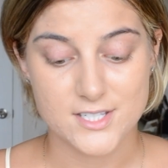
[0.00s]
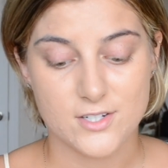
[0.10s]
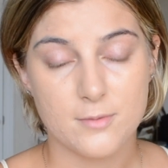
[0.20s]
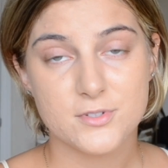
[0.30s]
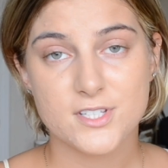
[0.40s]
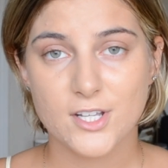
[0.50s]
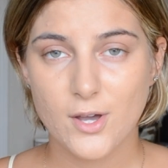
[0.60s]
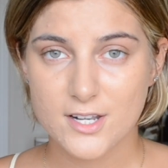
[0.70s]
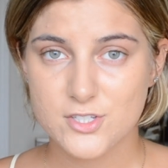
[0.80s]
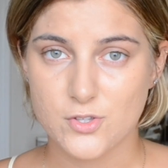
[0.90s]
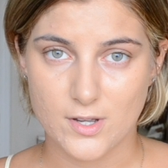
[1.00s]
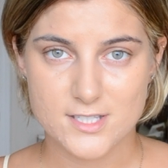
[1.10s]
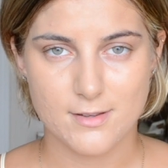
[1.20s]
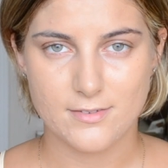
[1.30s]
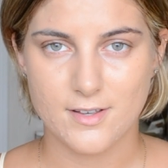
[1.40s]
I'm just gonna go ahead and do the
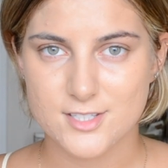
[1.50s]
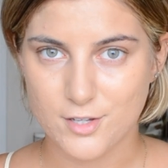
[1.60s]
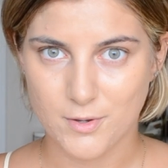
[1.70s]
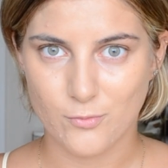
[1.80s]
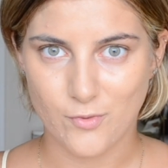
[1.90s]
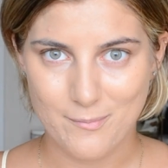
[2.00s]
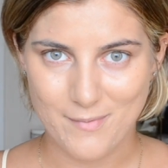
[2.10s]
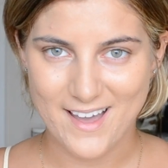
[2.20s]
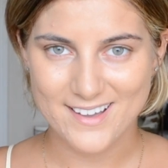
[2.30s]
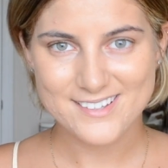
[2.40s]
rest of my face and I'll be right back.